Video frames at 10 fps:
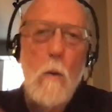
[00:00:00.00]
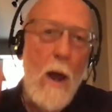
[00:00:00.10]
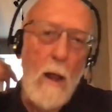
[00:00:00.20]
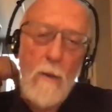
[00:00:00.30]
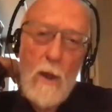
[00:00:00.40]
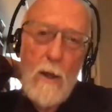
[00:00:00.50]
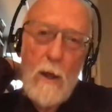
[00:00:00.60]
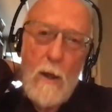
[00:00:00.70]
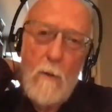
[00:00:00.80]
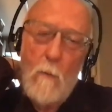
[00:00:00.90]
Well,
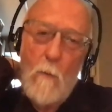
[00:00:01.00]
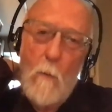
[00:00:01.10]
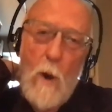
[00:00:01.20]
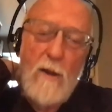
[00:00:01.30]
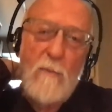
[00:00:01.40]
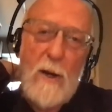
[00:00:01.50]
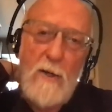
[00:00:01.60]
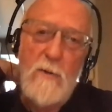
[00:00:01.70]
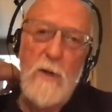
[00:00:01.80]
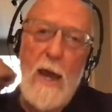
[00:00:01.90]
one
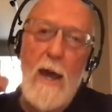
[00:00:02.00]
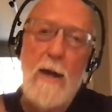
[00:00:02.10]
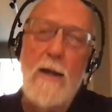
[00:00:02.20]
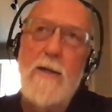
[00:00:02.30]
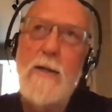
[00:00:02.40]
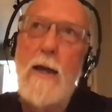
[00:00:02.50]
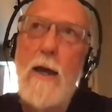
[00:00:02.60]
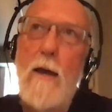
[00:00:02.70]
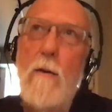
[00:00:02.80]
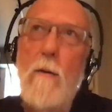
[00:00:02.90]
experience we had is
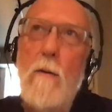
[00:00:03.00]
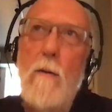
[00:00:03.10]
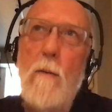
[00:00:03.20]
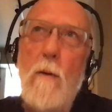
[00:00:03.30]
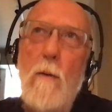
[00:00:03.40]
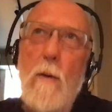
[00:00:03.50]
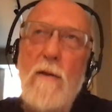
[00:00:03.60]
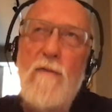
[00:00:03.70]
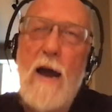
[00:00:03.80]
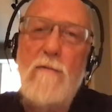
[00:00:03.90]

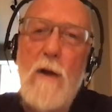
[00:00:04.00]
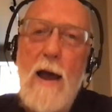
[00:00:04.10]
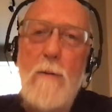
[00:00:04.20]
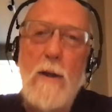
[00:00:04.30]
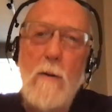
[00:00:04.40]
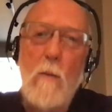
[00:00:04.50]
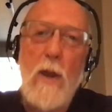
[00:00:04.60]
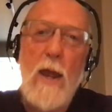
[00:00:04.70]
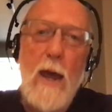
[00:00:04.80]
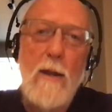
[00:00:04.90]
at Five Rabbit.
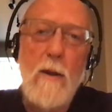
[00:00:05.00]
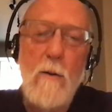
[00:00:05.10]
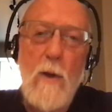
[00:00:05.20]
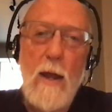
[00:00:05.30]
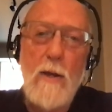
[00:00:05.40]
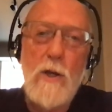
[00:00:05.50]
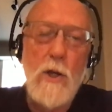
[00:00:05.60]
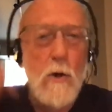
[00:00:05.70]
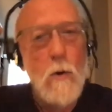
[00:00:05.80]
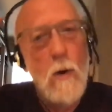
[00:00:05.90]
We had
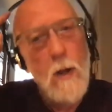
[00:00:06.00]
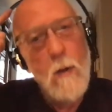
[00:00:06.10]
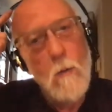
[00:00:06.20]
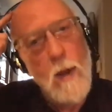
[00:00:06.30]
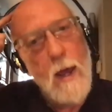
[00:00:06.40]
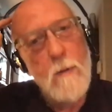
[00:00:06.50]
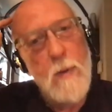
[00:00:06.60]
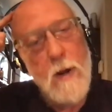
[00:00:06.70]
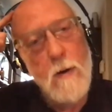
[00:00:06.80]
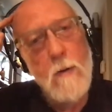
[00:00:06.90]
two. We had a
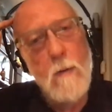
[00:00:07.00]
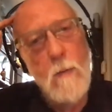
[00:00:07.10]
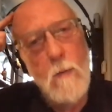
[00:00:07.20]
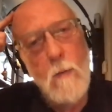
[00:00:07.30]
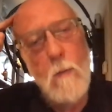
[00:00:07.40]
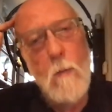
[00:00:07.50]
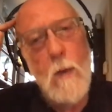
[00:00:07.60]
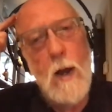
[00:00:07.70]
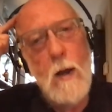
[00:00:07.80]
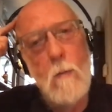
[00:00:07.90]
beer
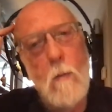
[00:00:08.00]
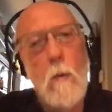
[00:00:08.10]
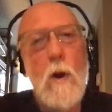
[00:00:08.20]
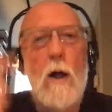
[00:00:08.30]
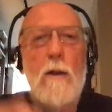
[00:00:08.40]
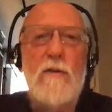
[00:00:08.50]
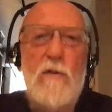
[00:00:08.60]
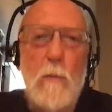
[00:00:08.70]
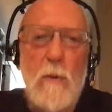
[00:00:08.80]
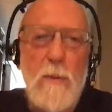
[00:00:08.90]
called a
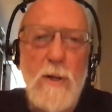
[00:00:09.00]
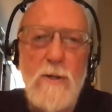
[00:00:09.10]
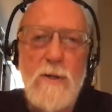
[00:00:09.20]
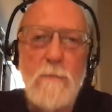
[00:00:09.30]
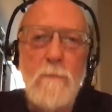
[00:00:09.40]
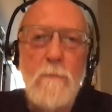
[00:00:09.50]
Super Pils,